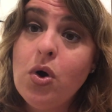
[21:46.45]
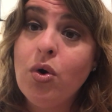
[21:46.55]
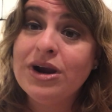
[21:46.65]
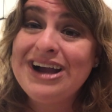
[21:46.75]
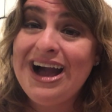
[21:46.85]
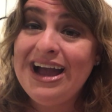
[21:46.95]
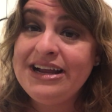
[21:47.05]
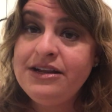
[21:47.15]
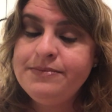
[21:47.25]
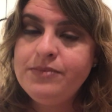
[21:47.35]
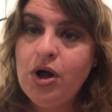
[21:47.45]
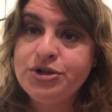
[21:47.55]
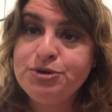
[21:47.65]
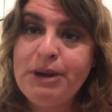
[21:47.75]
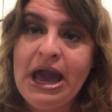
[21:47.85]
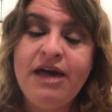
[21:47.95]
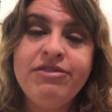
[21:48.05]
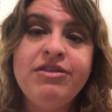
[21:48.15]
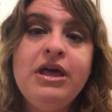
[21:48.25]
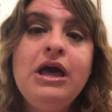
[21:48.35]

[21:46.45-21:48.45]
or a guide on your path.